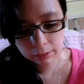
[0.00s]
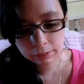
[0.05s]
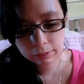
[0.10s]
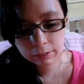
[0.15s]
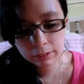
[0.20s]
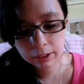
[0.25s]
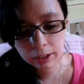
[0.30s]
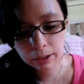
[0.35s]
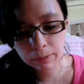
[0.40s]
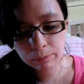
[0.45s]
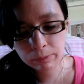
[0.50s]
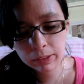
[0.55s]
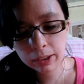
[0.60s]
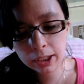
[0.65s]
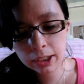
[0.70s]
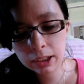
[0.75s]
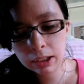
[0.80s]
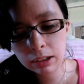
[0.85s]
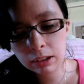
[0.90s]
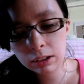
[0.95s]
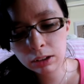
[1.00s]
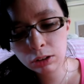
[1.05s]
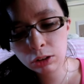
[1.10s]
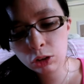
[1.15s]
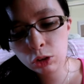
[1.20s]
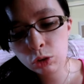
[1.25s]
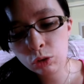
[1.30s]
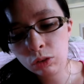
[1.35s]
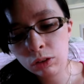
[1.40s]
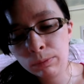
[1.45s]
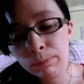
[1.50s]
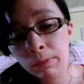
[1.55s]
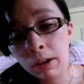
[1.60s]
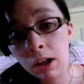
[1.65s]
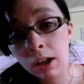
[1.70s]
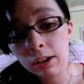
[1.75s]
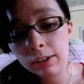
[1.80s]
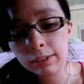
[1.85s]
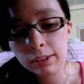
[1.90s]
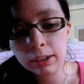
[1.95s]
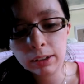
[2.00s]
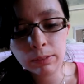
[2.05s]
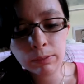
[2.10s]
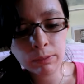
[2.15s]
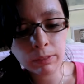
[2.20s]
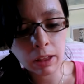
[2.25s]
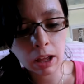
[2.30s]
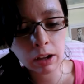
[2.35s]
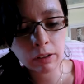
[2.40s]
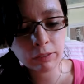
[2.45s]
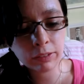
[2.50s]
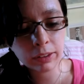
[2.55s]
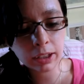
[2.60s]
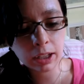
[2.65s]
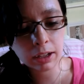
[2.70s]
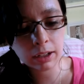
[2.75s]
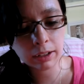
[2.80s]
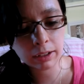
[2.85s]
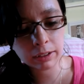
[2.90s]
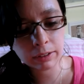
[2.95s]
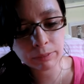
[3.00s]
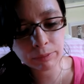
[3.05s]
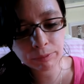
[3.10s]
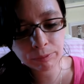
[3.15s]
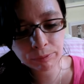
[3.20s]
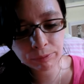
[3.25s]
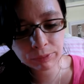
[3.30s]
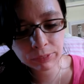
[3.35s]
Yep, the kids in school mocked him, laughed at him.